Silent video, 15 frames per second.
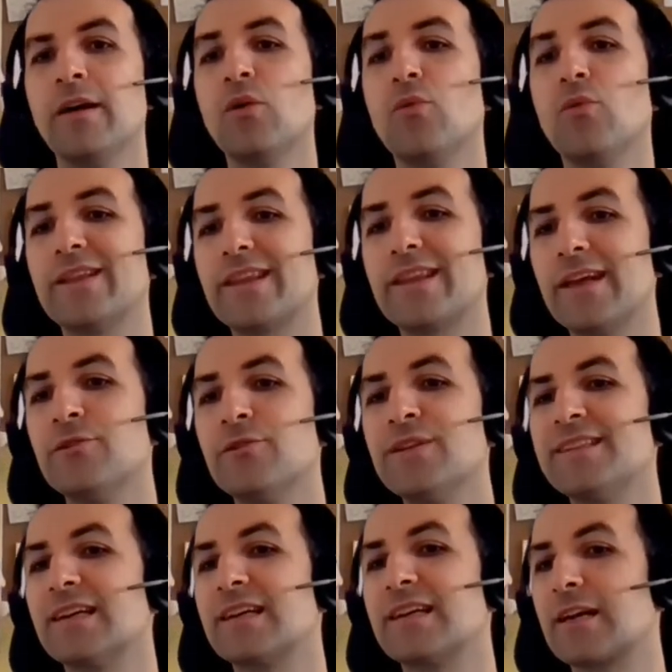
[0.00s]
What I know
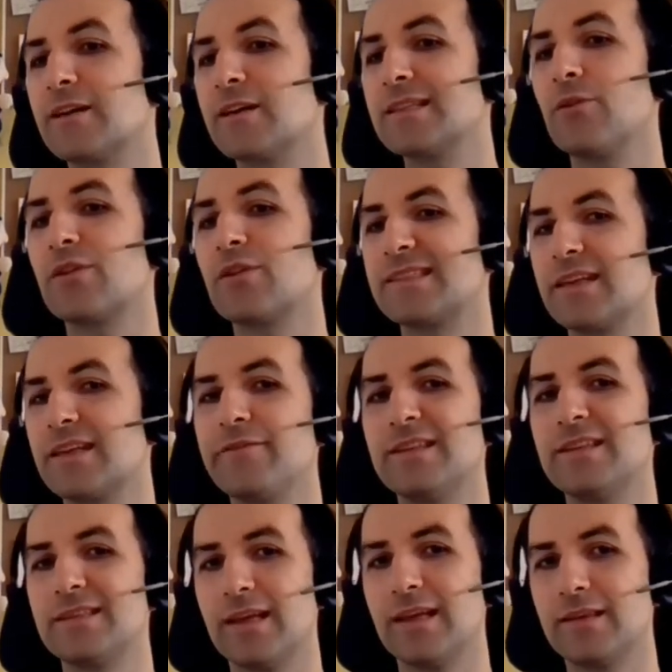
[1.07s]
is across our
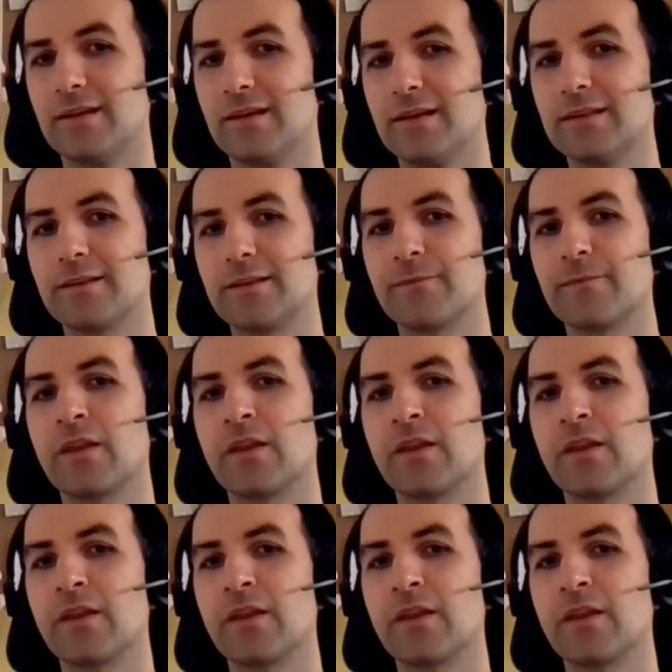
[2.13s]
service centers,